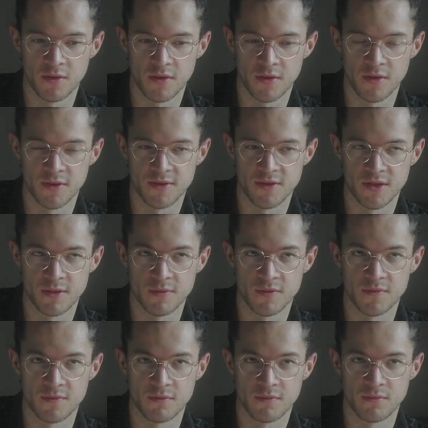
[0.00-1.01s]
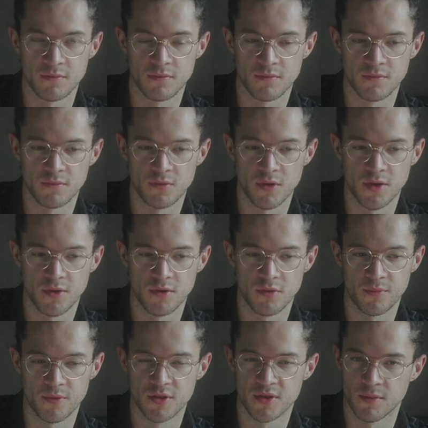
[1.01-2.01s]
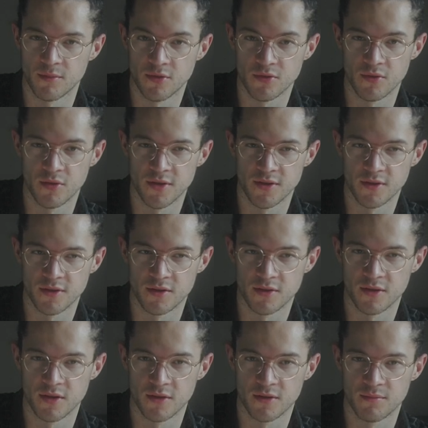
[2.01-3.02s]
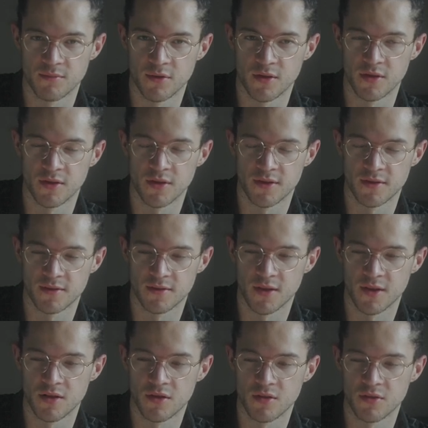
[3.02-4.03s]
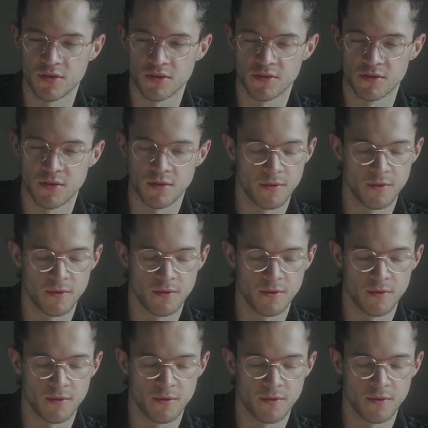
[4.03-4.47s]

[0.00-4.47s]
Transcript: It seems, well, I don't know because I'm not good at it yet, but it looks,